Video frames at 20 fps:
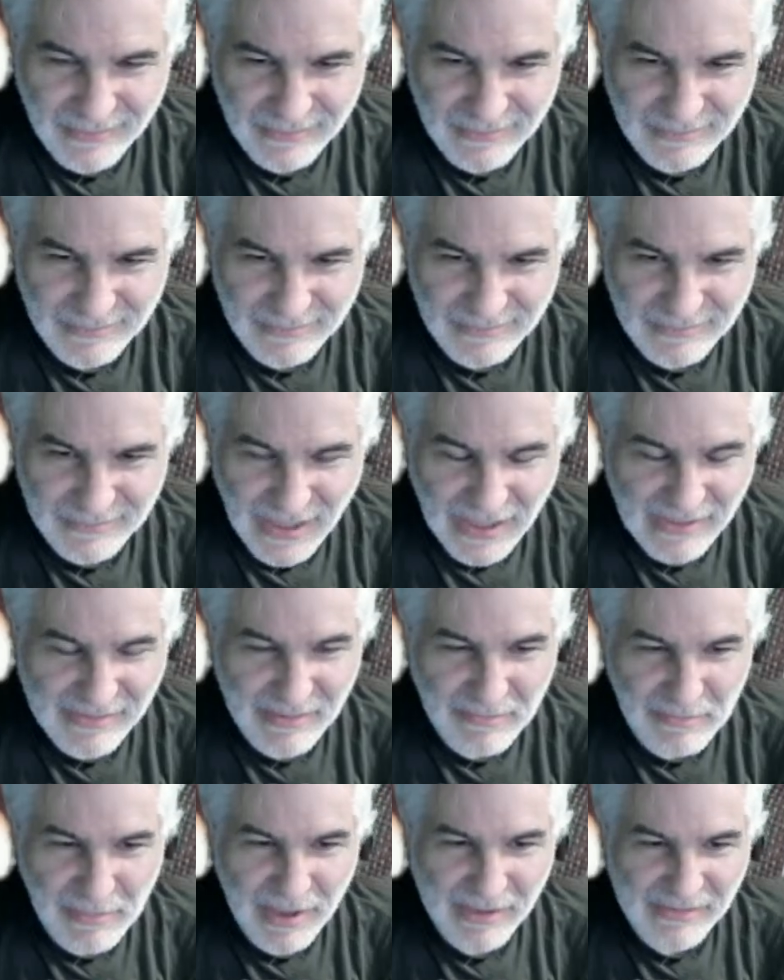That's
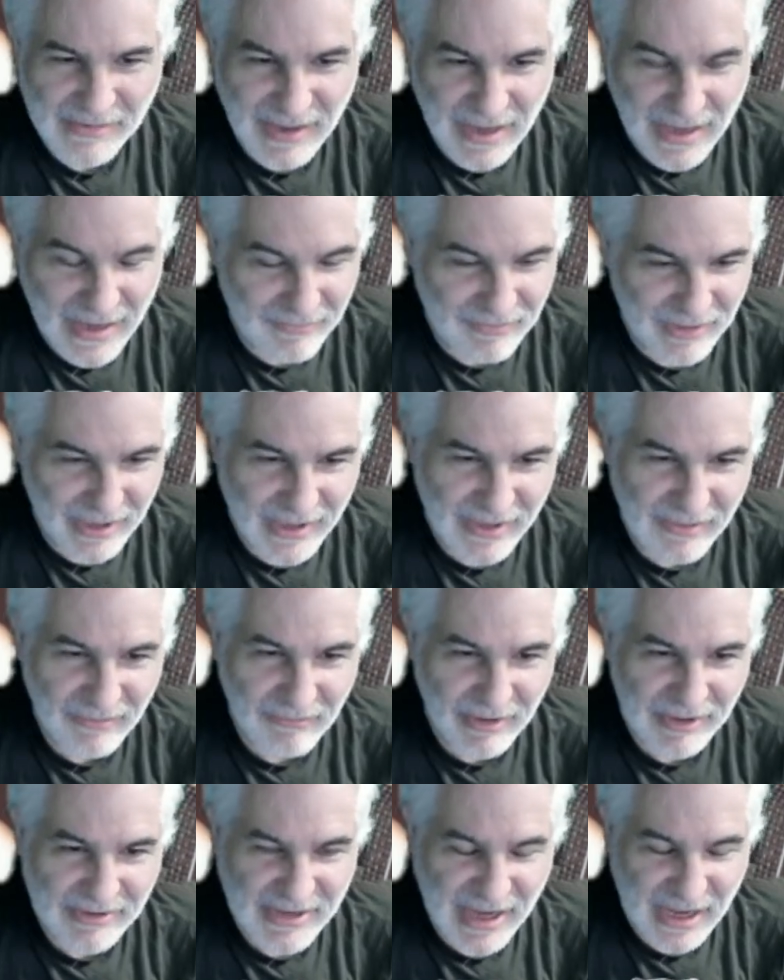amazing. I have to
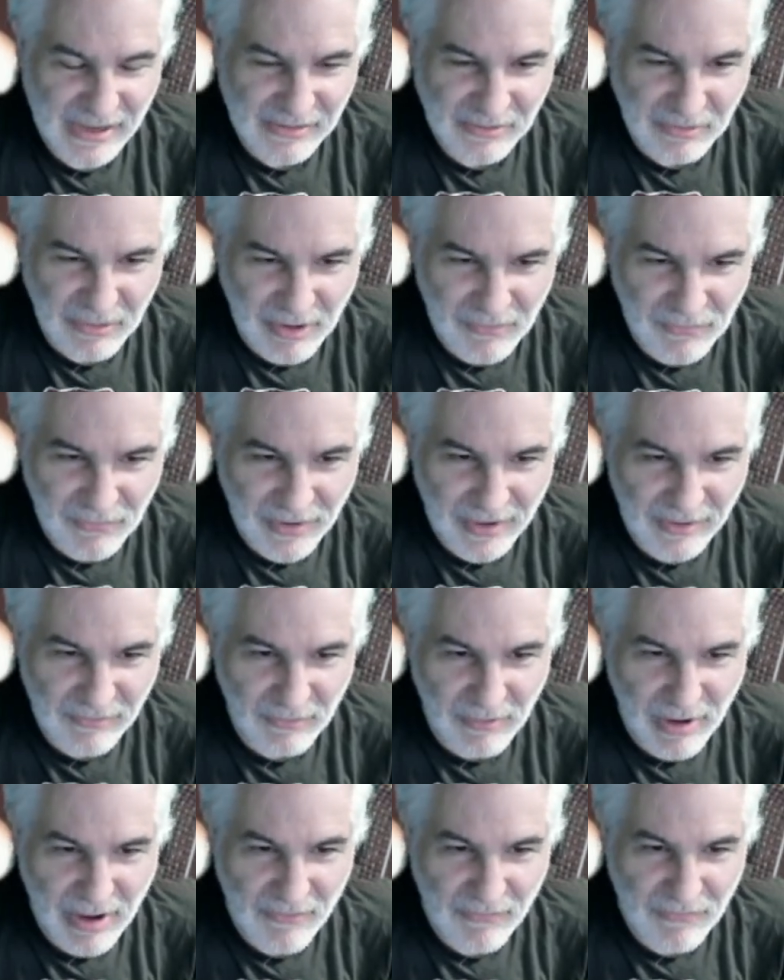reach out to our friend
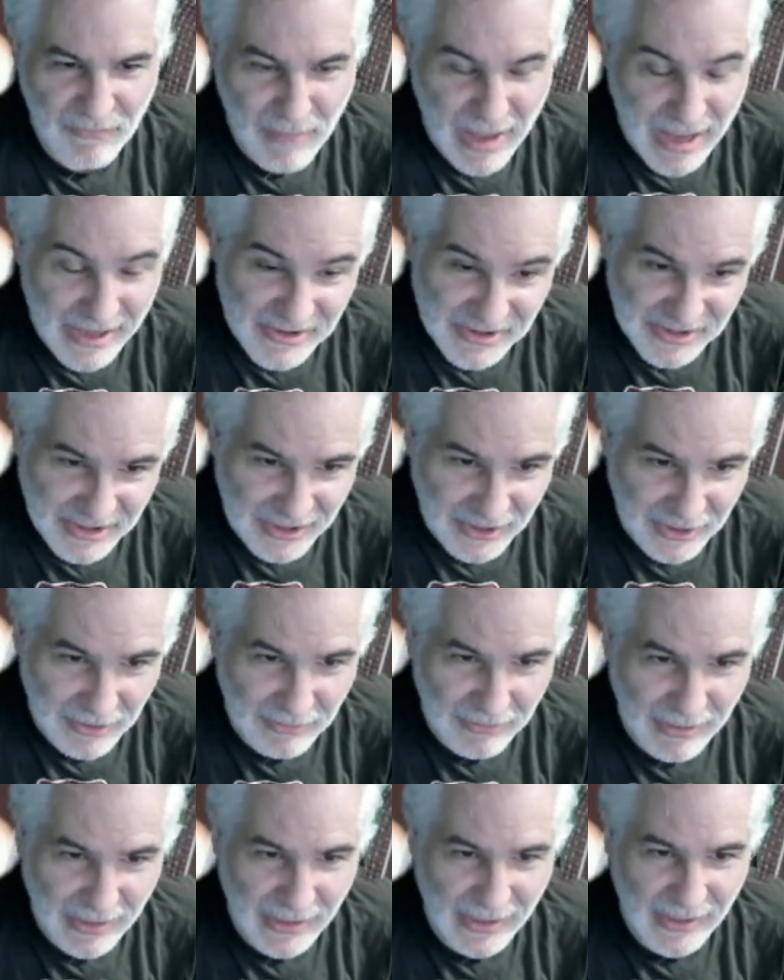Ralph
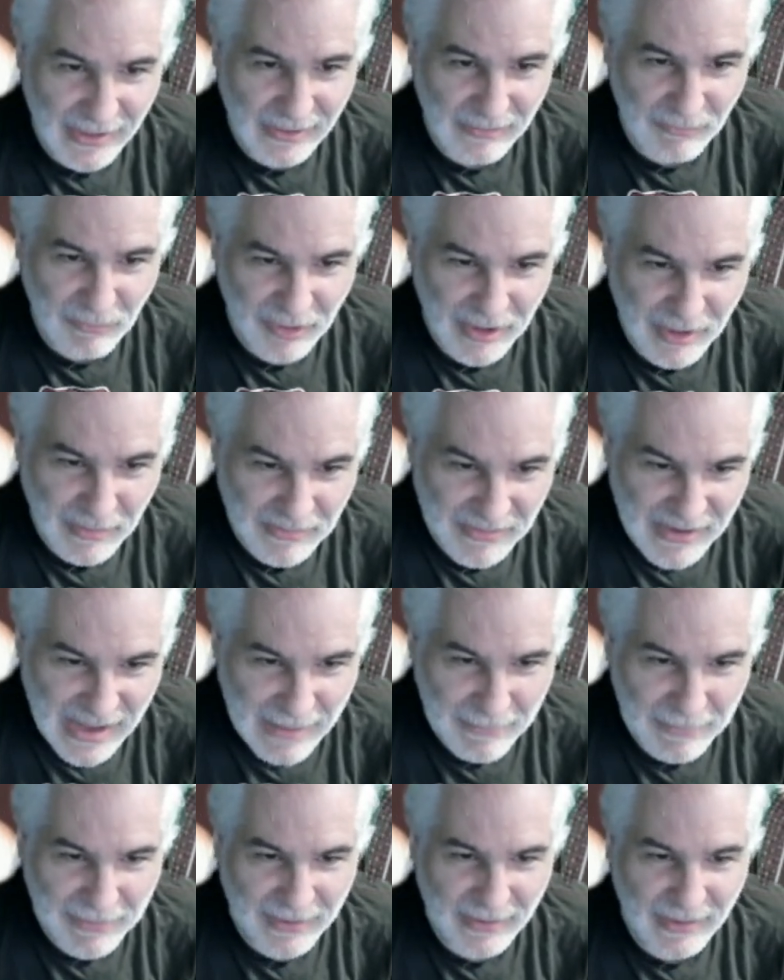Macchio and William
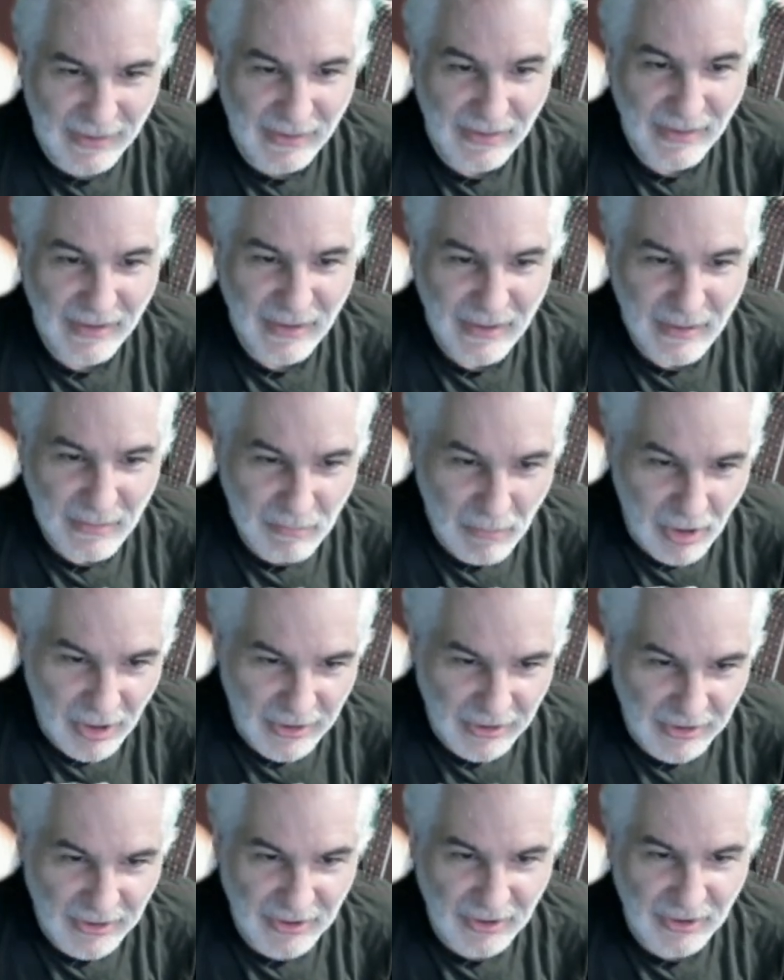Zapka,
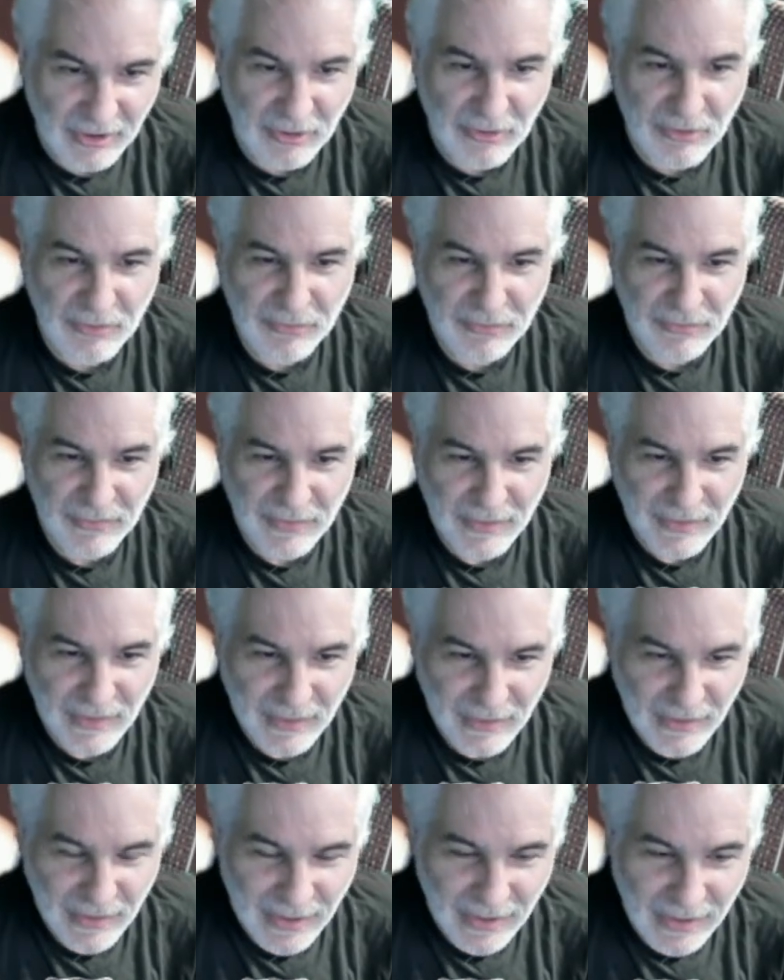Martin Cove,
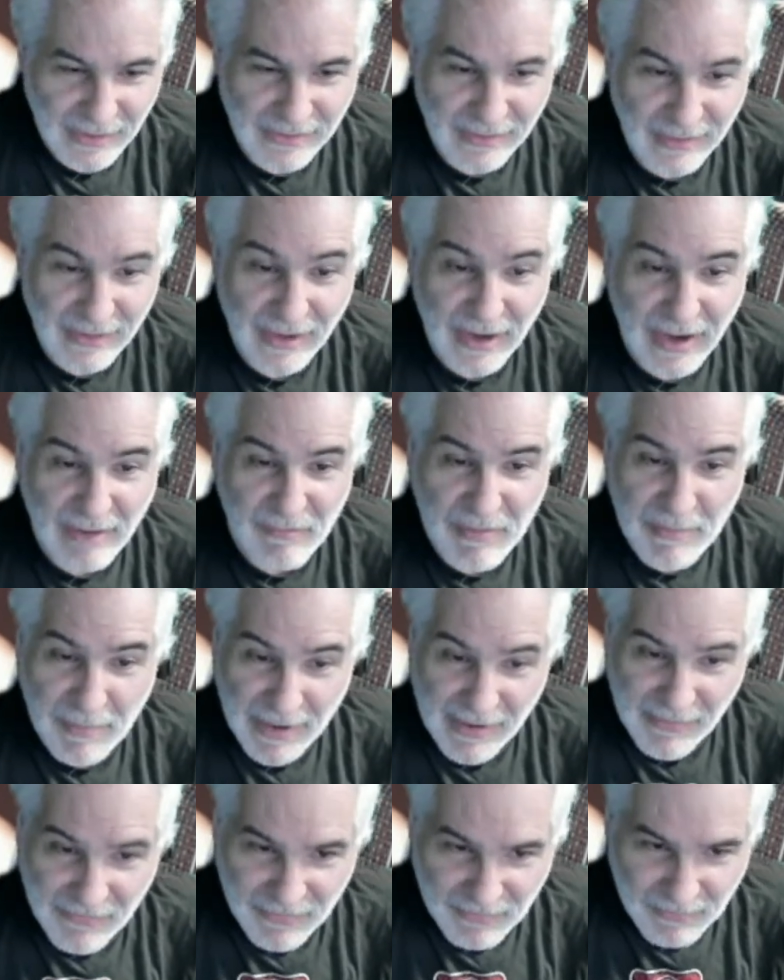and
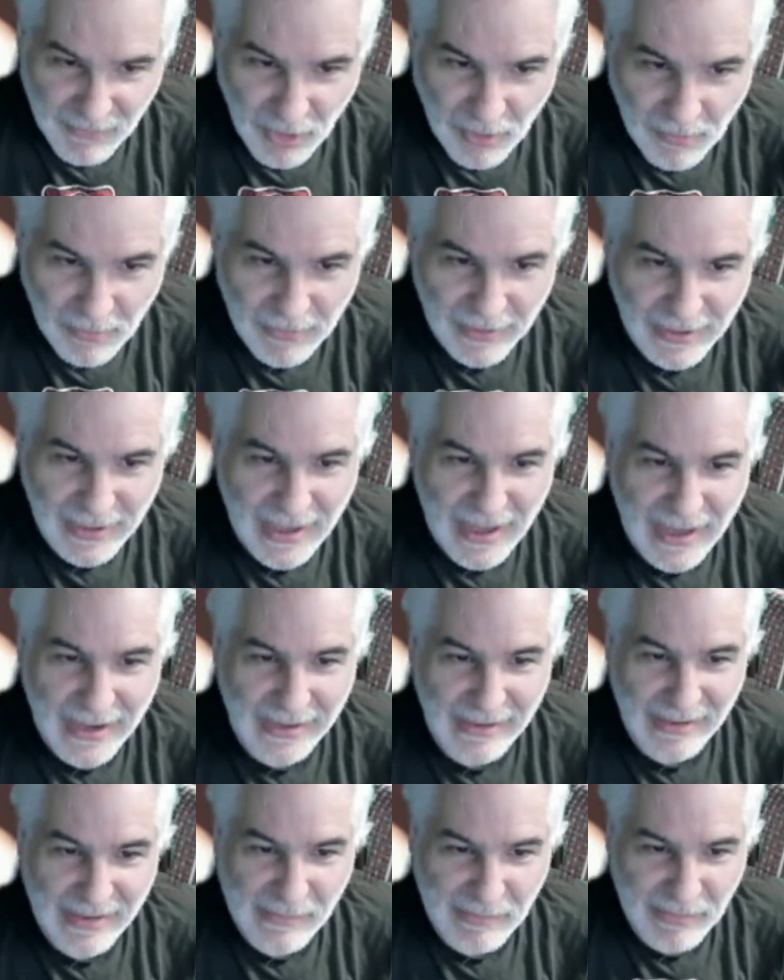everybody from Cobra Kai,
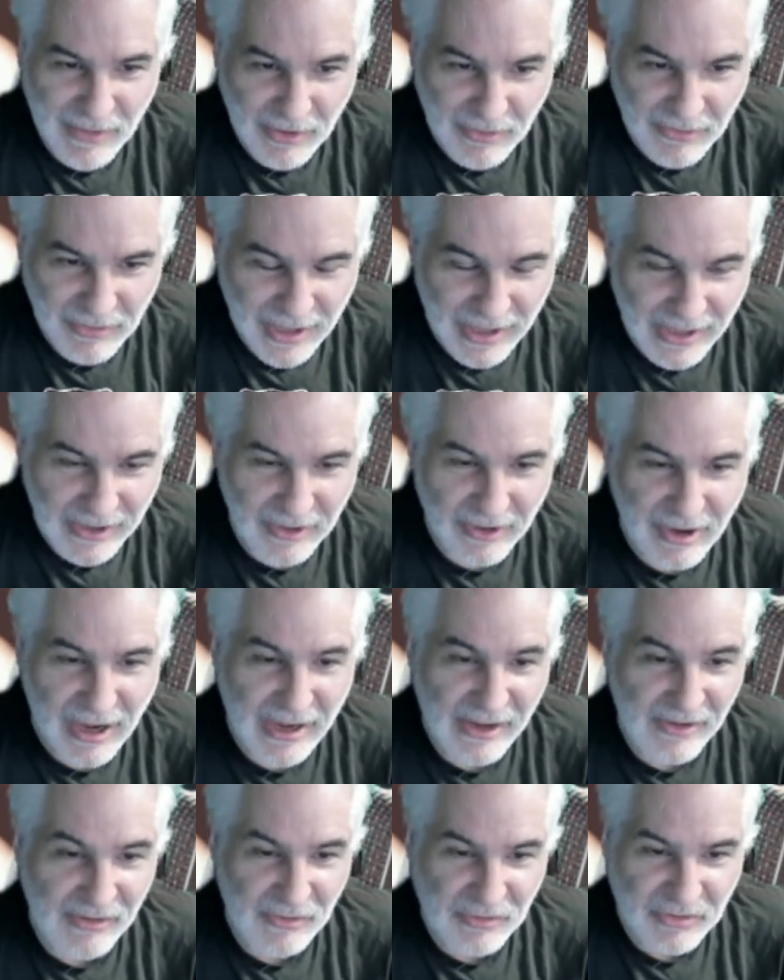and let them know that you got
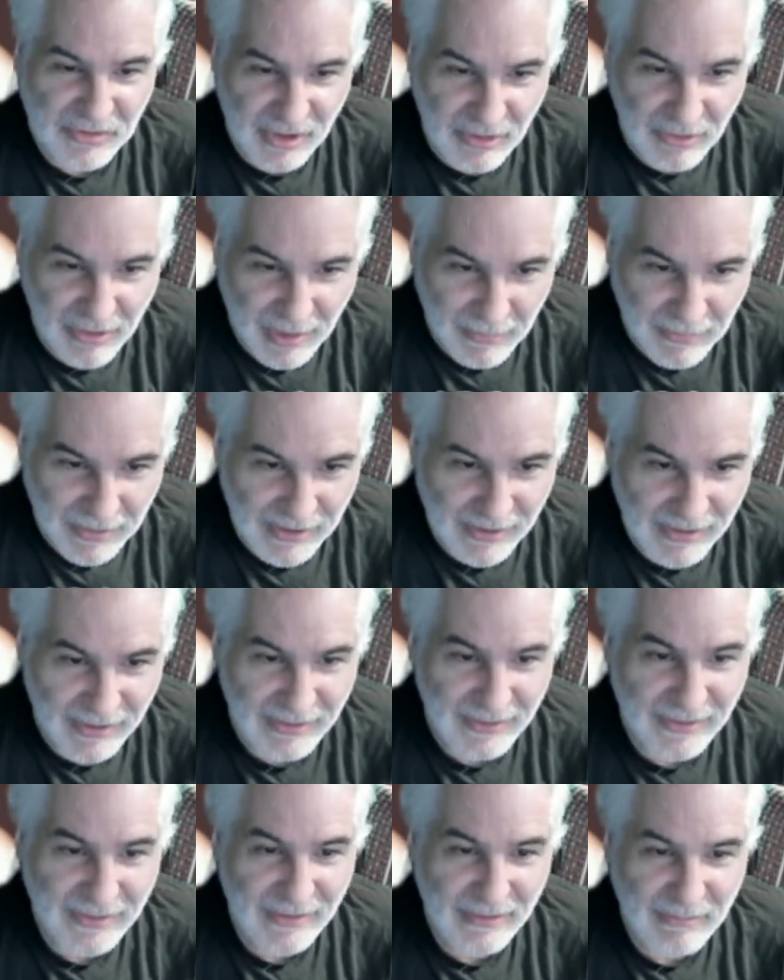a new show coming on.
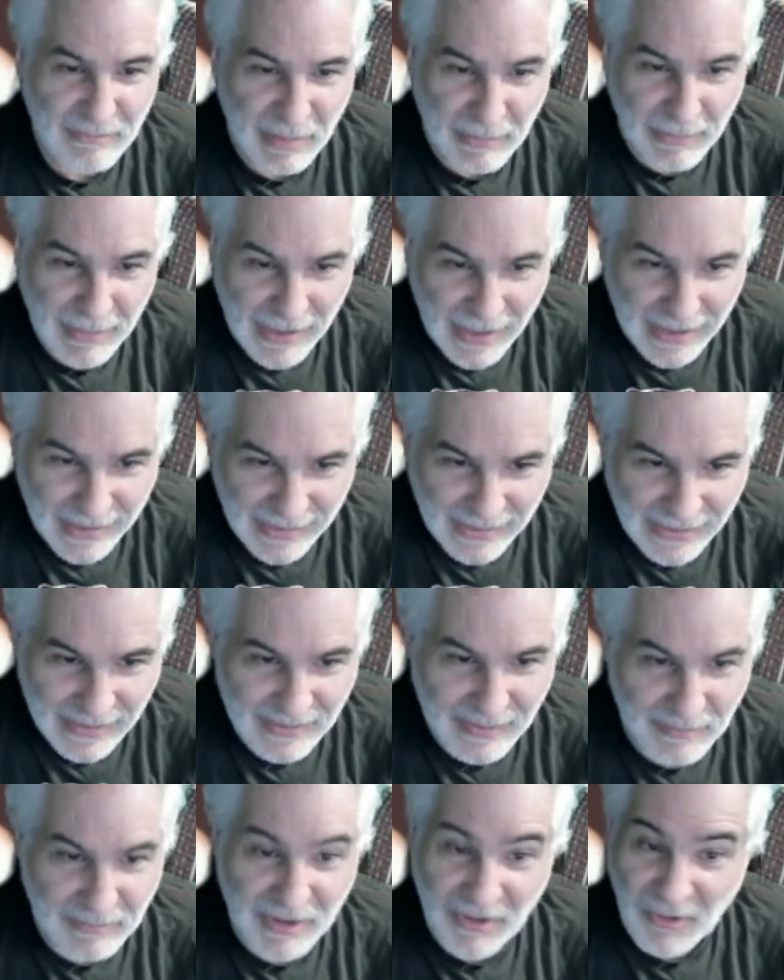Maybe that can get
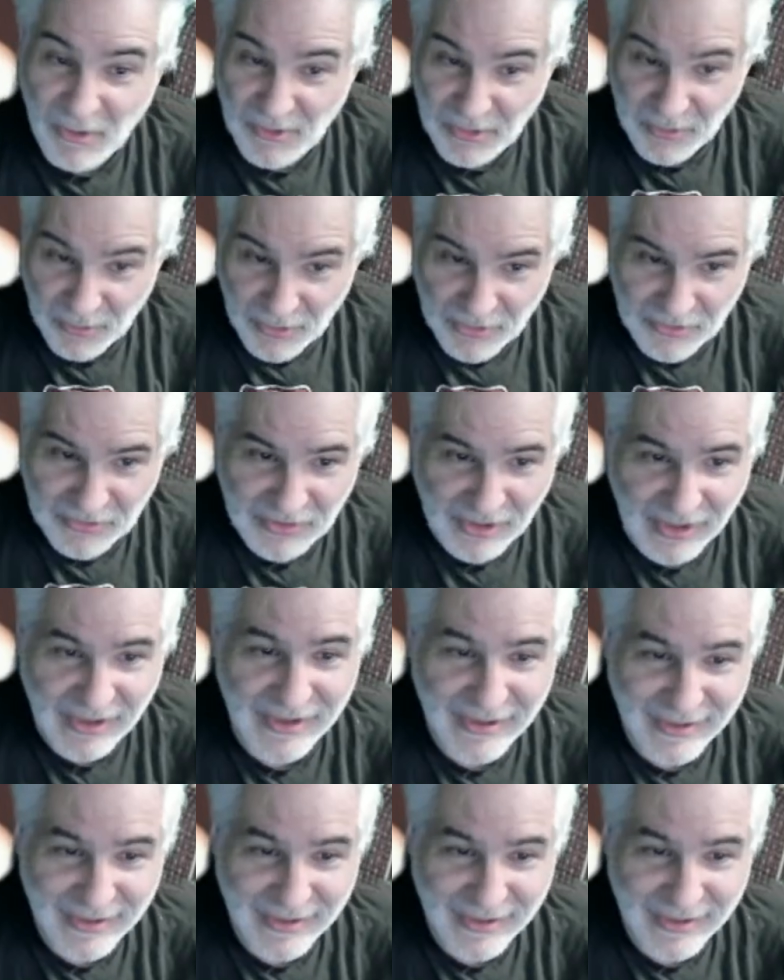you to endorse it.